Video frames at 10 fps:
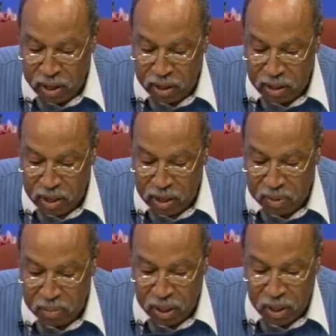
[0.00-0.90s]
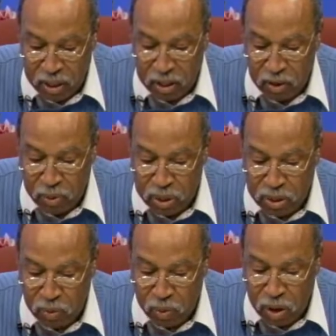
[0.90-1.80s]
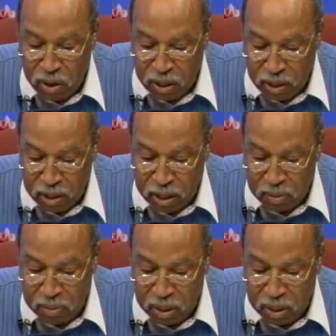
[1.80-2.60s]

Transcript: time, that we should walk in them,